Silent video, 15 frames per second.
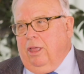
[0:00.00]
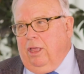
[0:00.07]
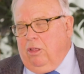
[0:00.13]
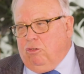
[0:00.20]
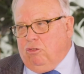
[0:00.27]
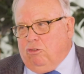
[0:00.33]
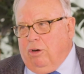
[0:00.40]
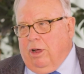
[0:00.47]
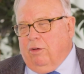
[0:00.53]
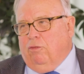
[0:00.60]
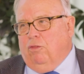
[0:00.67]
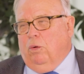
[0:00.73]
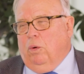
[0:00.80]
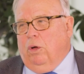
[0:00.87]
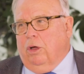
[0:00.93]
instruct
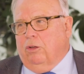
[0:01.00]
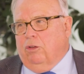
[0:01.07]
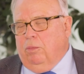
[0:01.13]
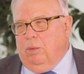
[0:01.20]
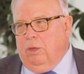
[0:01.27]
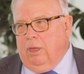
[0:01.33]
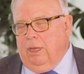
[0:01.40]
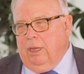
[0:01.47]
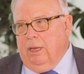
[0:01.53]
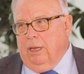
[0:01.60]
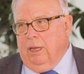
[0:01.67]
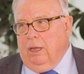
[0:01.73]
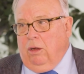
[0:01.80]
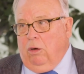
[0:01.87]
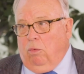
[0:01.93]
for work to be
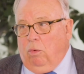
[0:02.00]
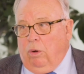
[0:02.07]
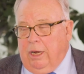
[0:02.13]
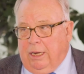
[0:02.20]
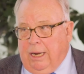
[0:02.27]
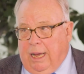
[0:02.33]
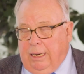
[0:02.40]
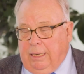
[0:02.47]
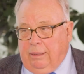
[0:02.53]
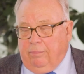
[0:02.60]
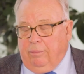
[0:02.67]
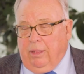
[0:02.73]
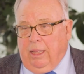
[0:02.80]
redone,